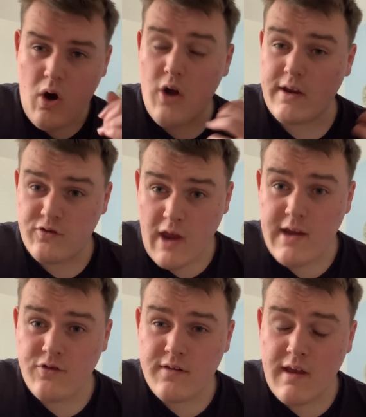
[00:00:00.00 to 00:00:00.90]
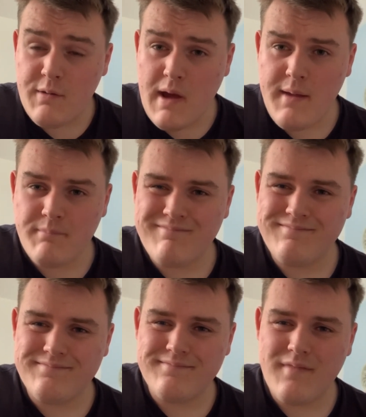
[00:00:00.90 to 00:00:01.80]
exchanges anyway.
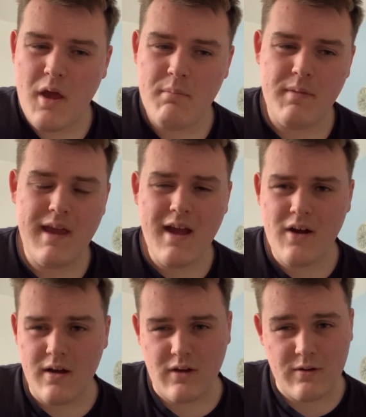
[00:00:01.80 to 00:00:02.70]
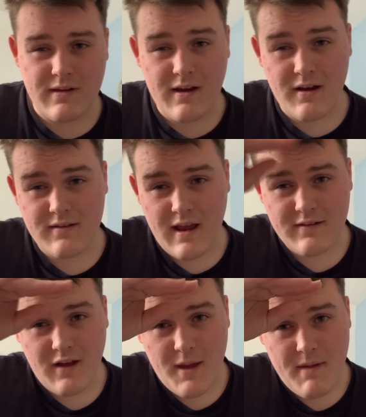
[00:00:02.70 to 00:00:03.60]
But yeah guys, I'll see you guys
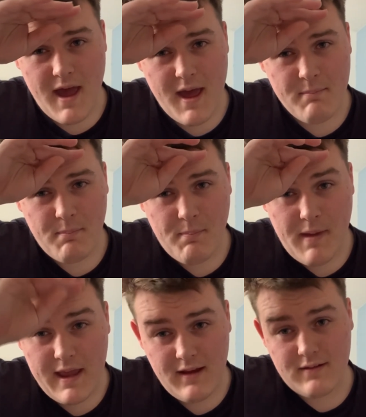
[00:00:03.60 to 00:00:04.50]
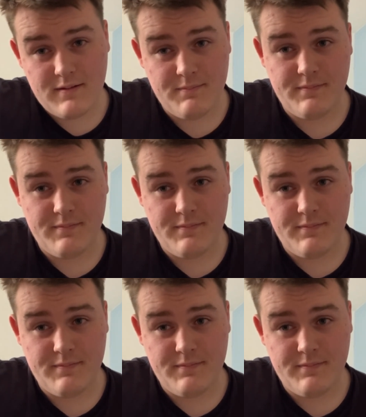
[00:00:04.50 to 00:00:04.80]
next time, and peace.